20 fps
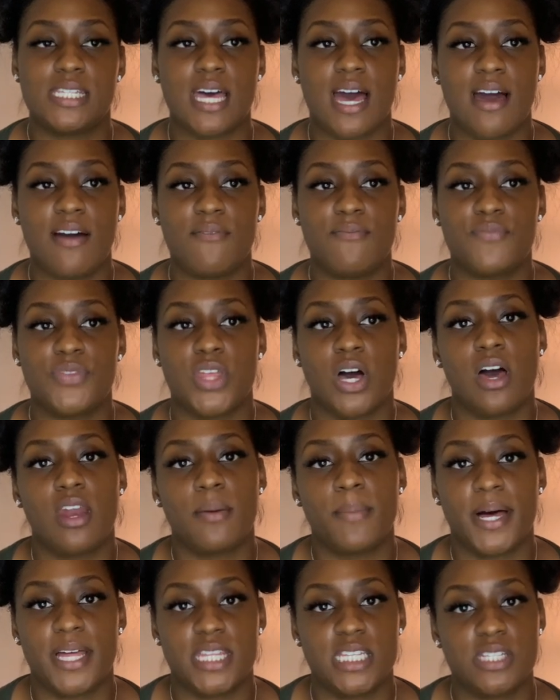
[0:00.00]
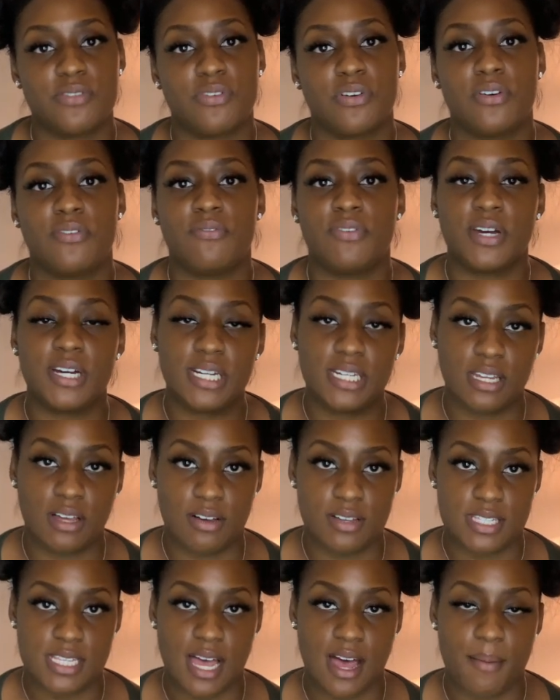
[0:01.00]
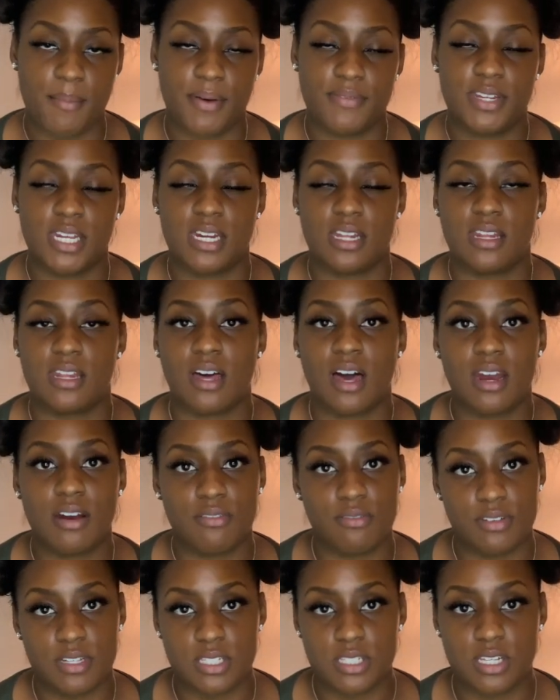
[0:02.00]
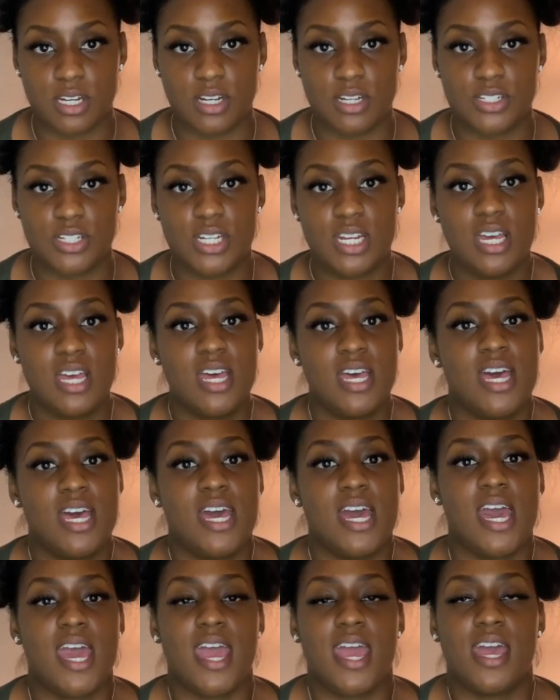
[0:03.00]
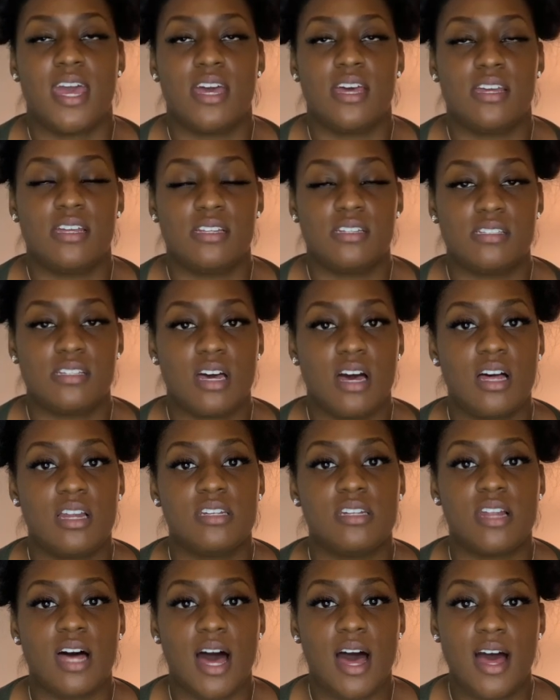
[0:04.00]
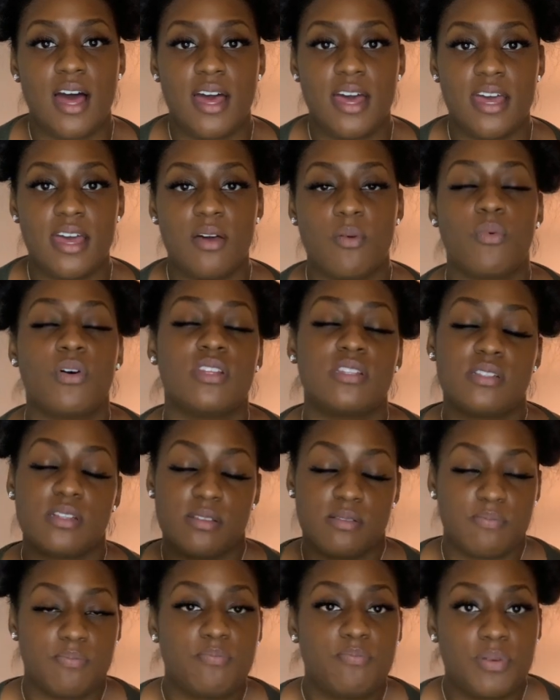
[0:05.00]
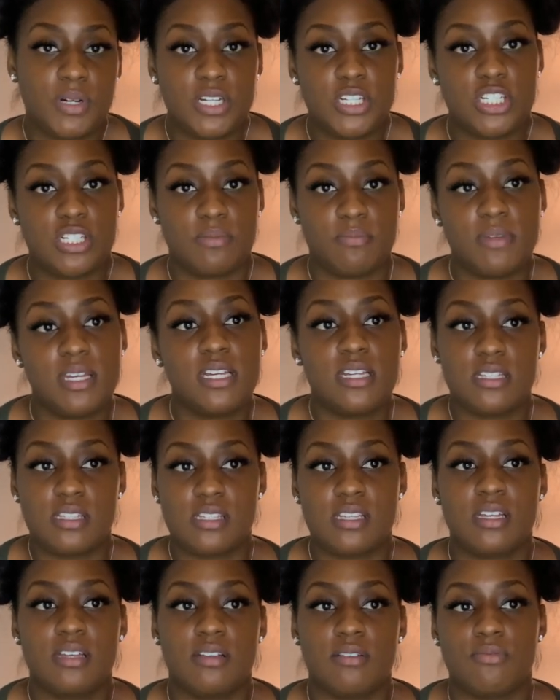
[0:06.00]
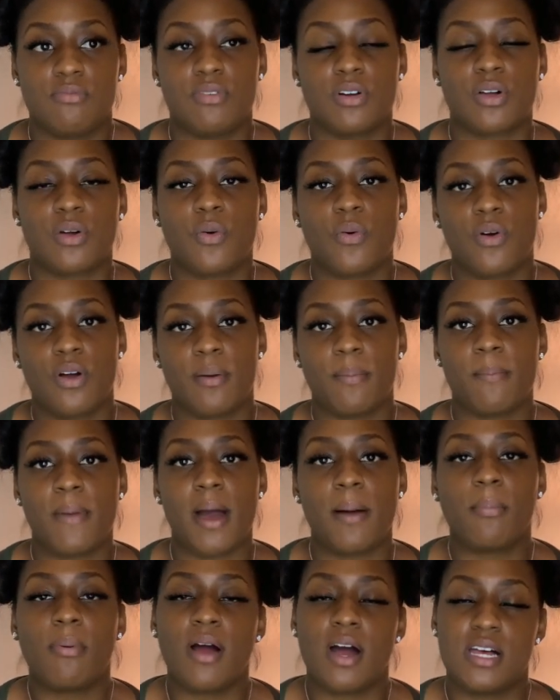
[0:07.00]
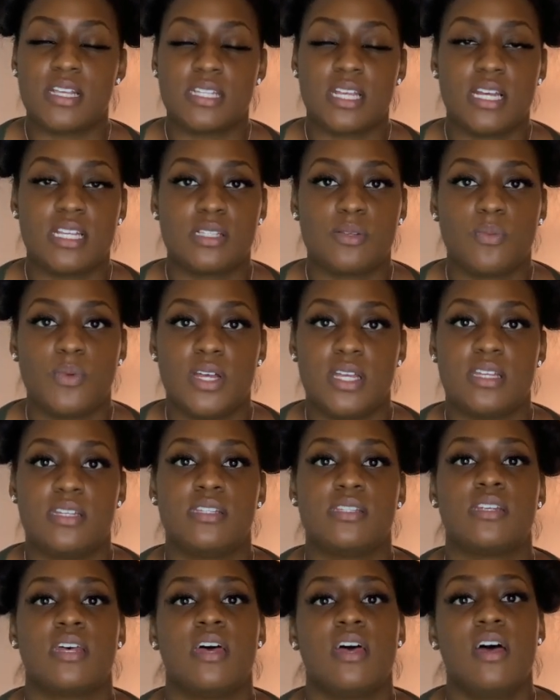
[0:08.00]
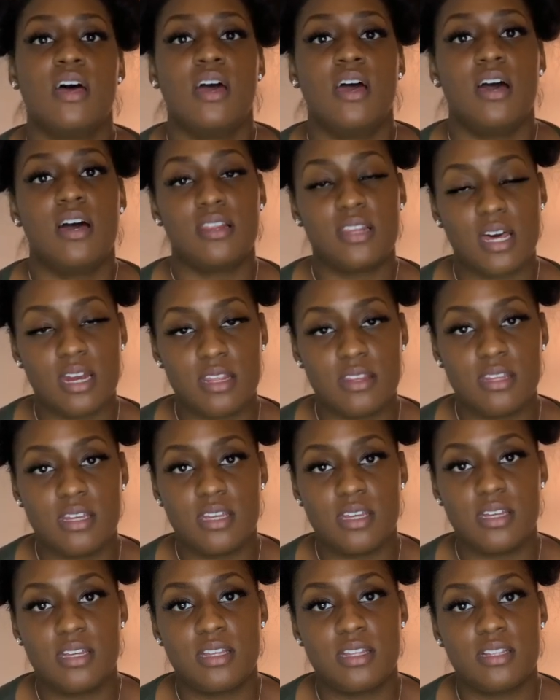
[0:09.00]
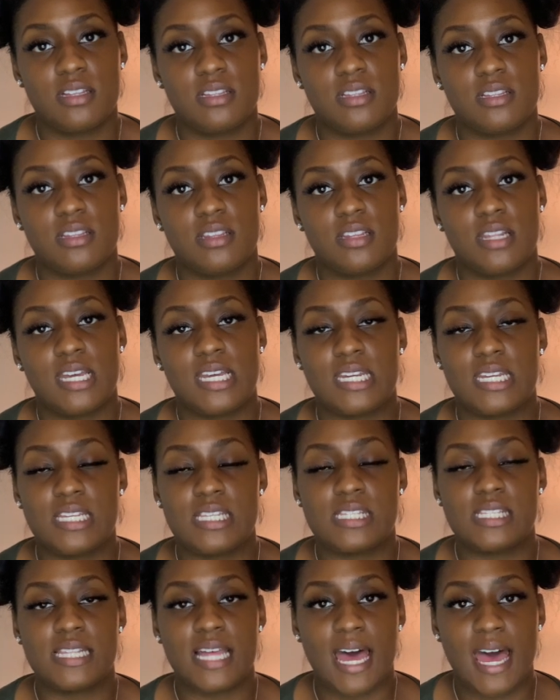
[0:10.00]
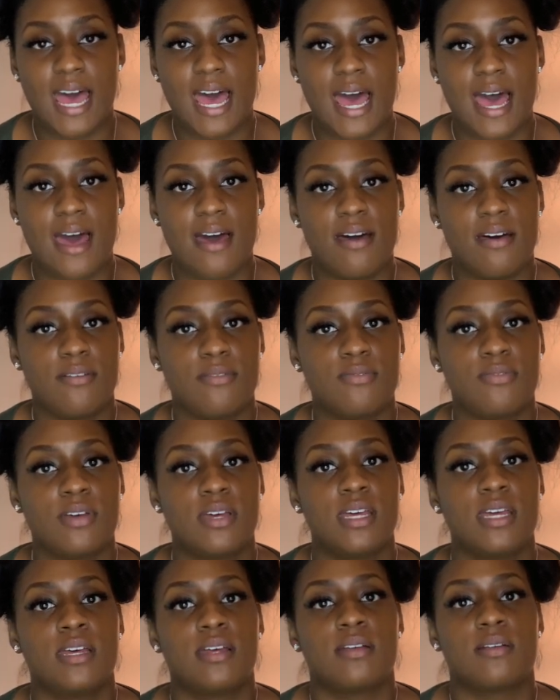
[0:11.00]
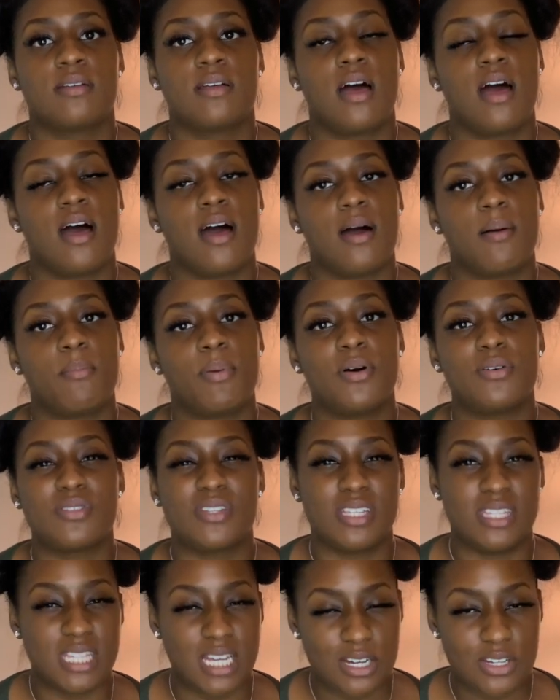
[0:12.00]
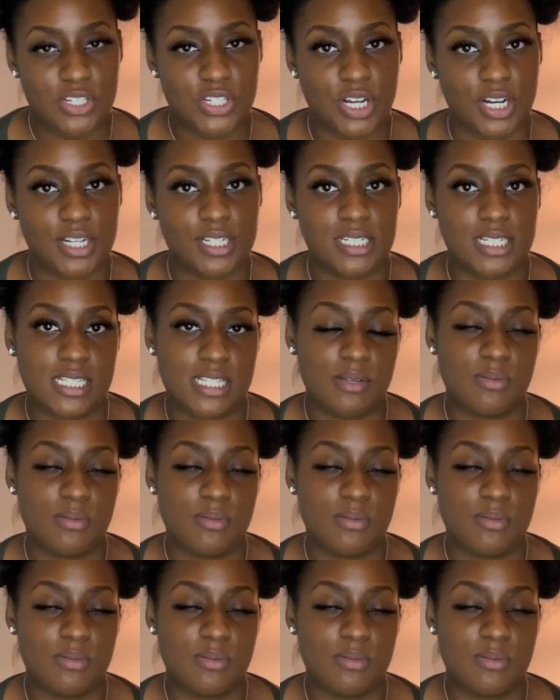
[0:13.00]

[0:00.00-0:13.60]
I've thought about this for a very long time. I've done a lot of research, and what pushed me to record my process was a lot of the ladies that have posted their journeys.